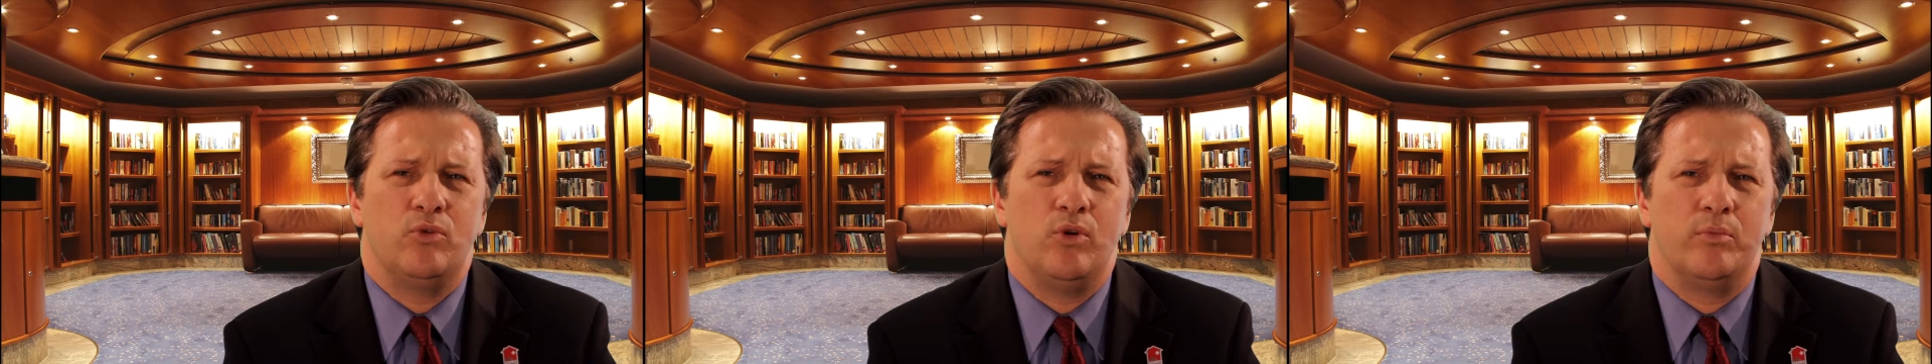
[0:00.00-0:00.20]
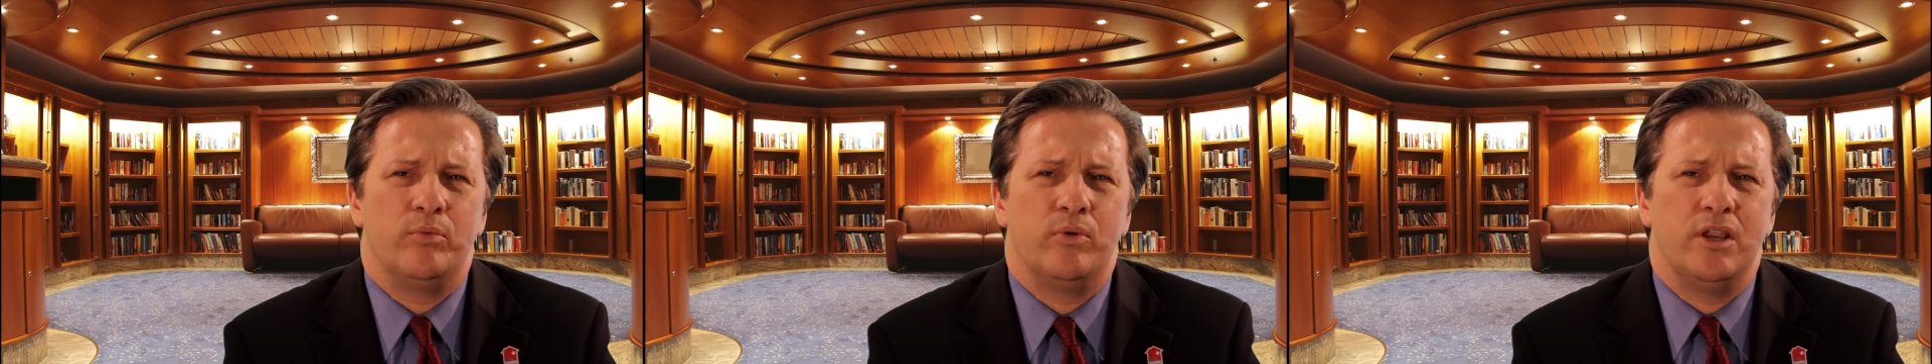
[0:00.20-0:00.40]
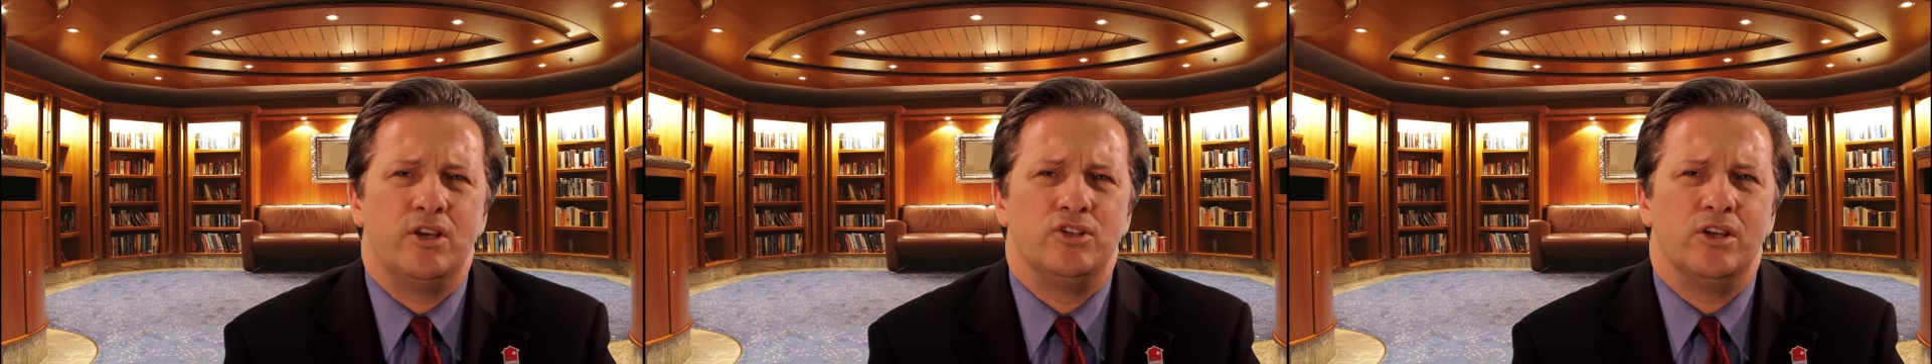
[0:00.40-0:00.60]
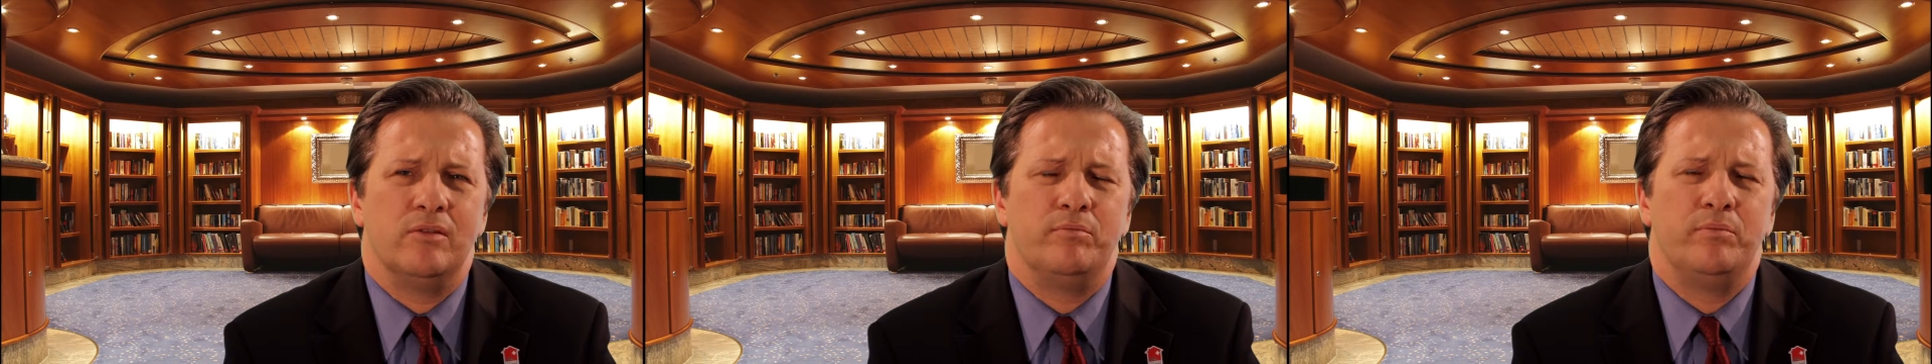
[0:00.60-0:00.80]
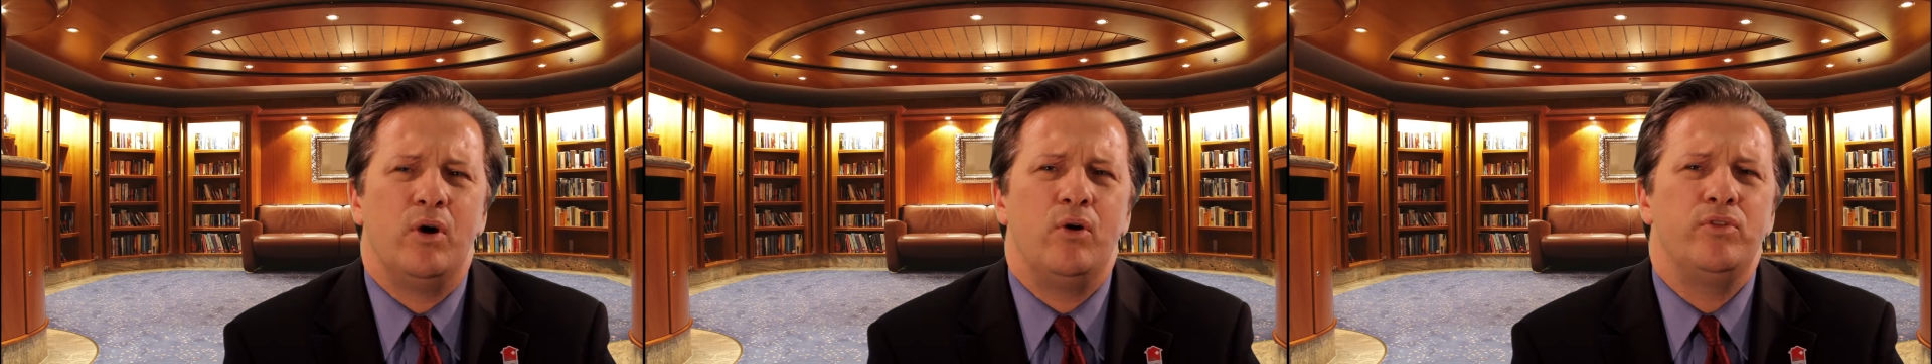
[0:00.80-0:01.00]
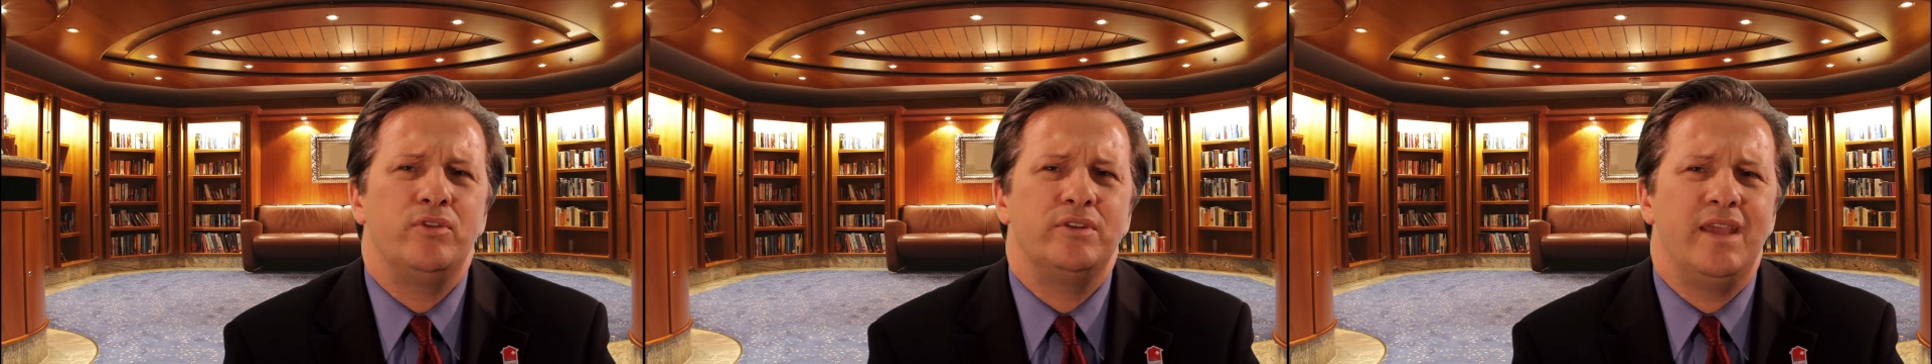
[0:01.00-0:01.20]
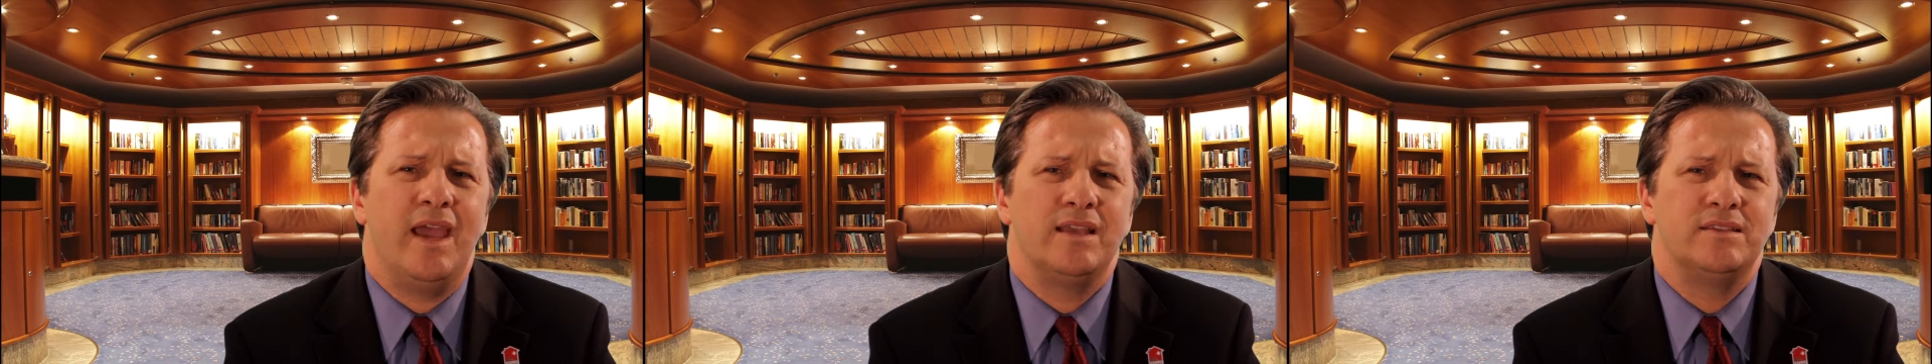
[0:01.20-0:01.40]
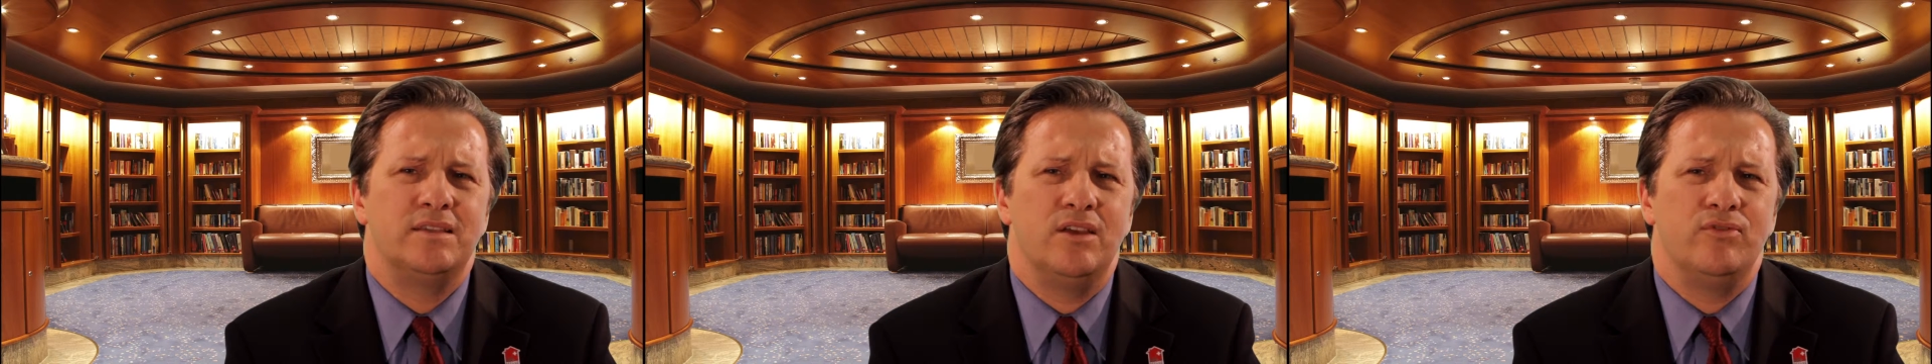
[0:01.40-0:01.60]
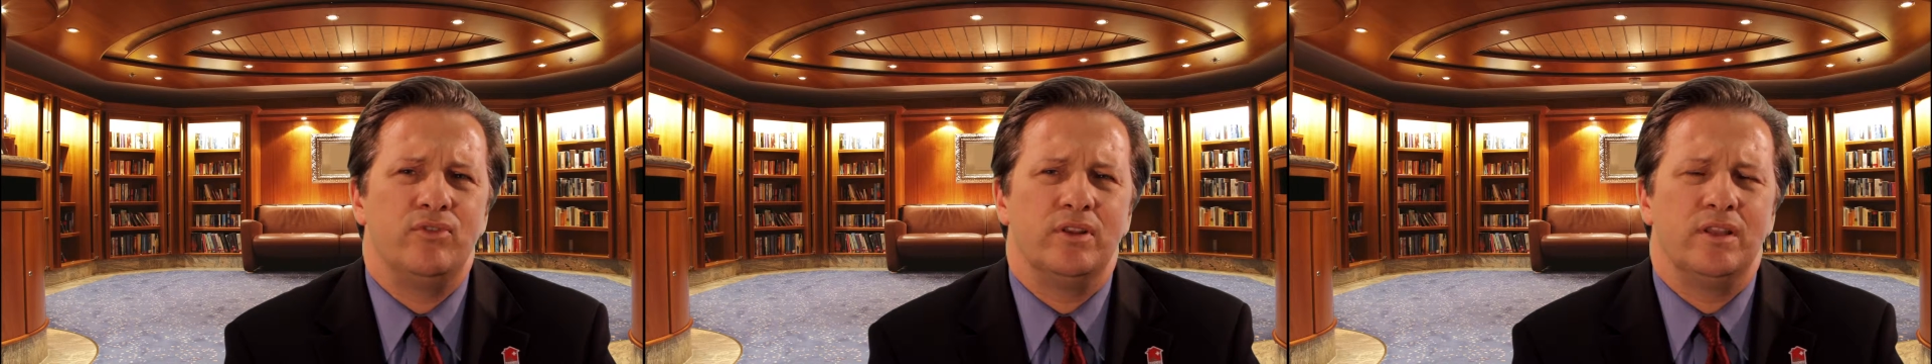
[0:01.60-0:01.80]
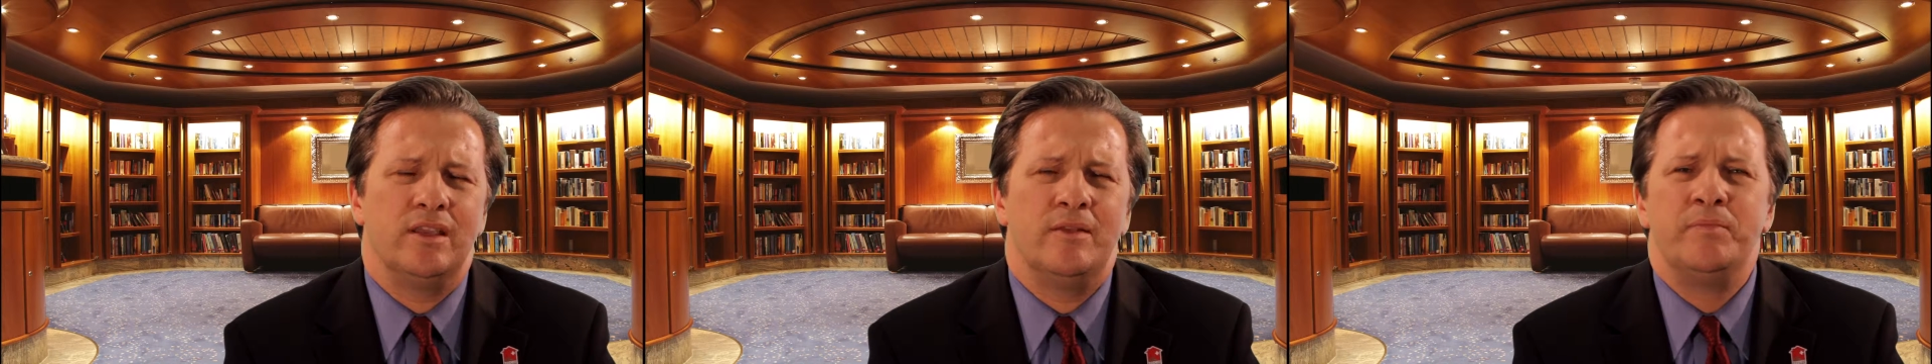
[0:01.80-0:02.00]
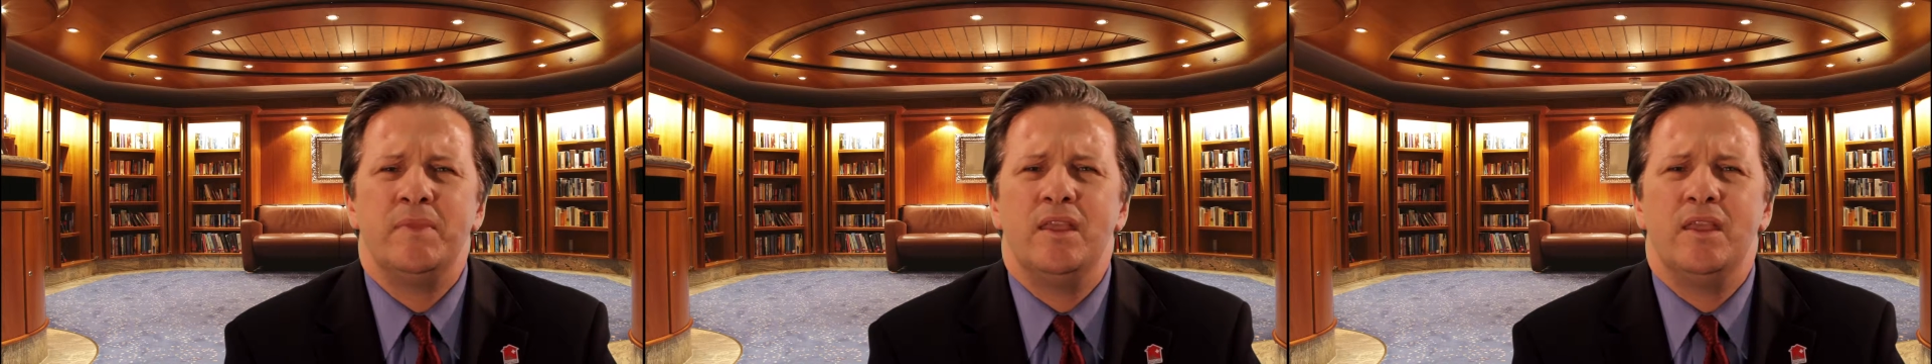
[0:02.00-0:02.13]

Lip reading: corporation? Both are taxed differently.